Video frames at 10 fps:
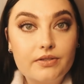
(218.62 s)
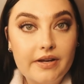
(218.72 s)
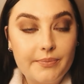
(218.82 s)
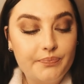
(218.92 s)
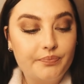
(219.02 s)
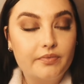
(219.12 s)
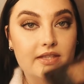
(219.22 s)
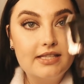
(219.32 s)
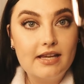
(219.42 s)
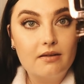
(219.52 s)
So now,
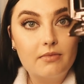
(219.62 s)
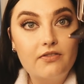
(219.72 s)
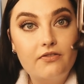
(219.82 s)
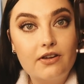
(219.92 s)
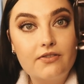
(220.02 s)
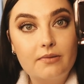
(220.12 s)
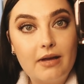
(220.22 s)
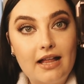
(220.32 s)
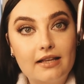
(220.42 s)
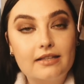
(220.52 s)
taking my
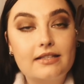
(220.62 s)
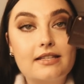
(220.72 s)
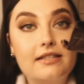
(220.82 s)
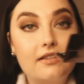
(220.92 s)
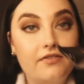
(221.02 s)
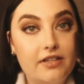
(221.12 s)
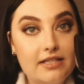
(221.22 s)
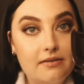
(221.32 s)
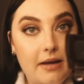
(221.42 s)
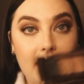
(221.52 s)
favorite palette, this is the
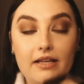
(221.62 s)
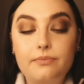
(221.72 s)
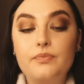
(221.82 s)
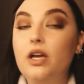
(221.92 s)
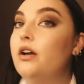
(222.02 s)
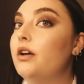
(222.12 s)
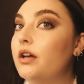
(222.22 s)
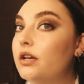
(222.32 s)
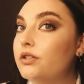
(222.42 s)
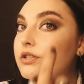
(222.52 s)
Vista palette,
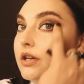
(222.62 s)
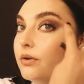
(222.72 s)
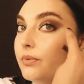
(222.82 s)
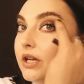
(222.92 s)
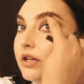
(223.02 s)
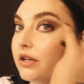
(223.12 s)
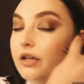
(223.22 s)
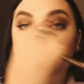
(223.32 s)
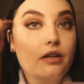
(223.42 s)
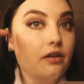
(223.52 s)
and I just kind of went
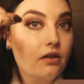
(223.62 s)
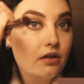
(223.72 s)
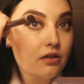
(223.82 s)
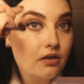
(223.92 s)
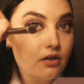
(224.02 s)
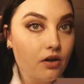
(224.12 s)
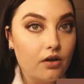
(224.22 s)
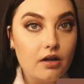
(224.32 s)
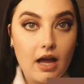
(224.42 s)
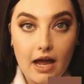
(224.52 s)
in,
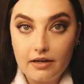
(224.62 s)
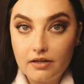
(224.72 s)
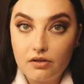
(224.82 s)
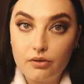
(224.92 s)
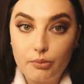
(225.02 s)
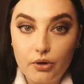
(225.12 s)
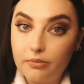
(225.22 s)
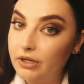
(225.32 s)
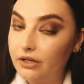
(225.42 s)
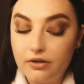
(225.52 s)
added a little more
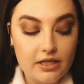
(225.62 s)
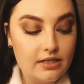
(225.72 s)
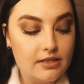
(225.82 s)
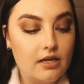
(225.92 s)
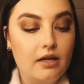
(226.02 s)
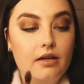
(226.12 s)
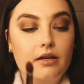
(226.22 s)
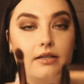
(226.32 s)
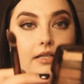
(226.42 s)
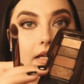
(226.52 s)
in my crease.
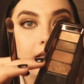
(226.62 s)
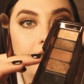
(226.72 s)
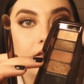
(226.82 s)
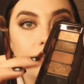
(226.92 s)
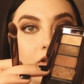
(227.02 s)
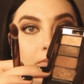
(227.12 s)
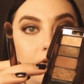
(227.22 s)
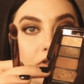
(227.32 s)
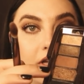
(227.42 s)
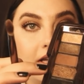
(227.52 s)
Take this
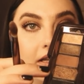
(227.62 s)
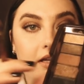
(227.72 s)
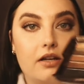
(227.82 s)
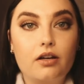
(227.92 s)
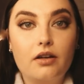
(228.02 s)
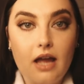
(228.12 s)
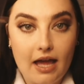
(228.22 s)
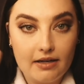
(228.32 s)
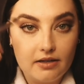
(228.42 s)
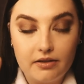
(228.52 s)
shimmer shade here,
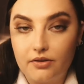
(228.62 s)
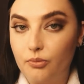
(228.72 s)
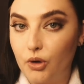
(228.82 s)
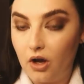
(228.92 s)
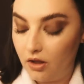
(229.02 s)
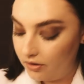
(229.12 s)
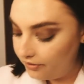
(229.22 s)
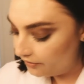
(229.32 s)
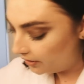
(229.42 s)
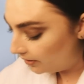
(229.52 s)
add it a little more all
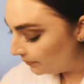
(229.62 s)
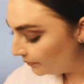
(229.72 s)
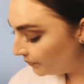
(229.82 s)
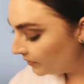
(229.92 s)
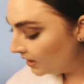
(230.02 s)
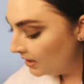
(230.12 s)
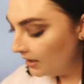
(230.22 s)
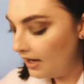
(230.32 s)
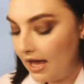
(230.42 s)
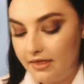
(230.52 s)
over,
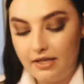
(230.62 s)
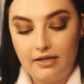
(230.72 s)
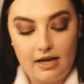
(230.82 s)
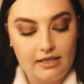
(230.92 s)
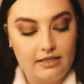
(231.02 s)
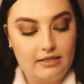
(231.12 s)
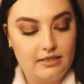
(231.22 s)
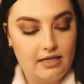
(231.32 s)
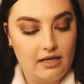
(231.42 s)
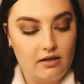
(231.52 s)
and then I like
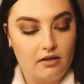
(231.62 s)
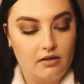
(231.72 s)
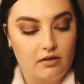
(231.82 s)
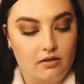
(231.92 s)
to take